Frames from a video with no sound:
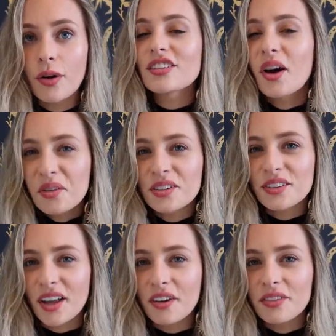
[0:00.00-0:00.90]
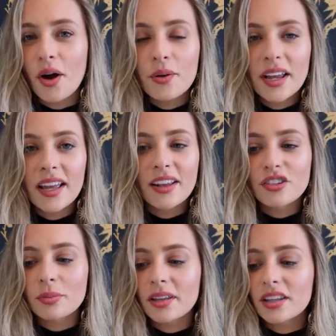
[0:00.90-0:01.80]
Just own yourself, own it, and
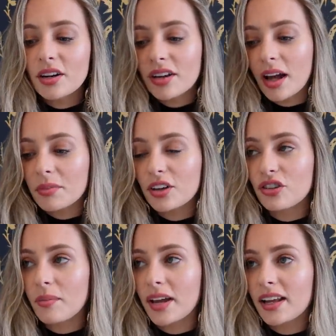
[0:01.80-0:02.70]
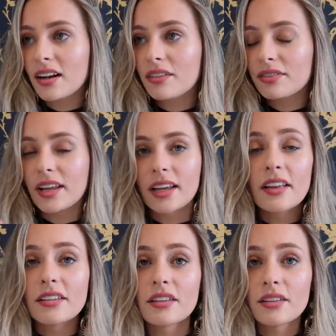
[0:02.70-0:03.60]
just be like, you know what, I'm gonna shut my head off, like
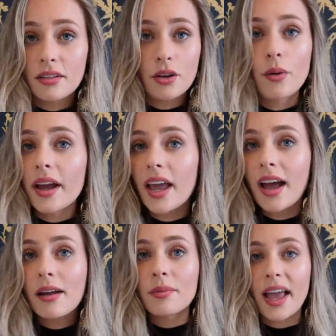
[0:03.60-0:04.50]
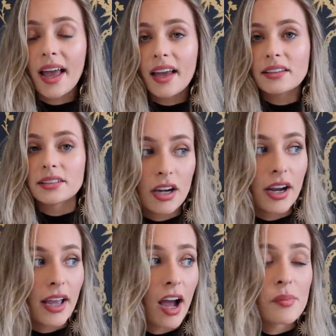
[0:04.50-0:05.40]
this is who I am, and all
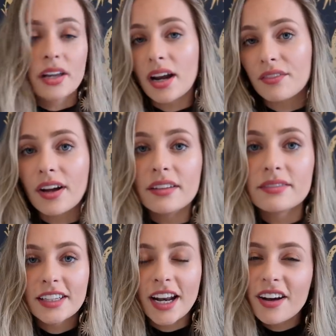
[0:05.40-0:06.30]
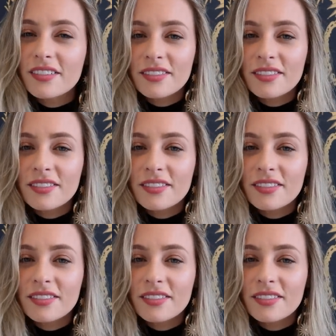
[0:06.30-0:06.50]
right, how am I gonna have fun, you know?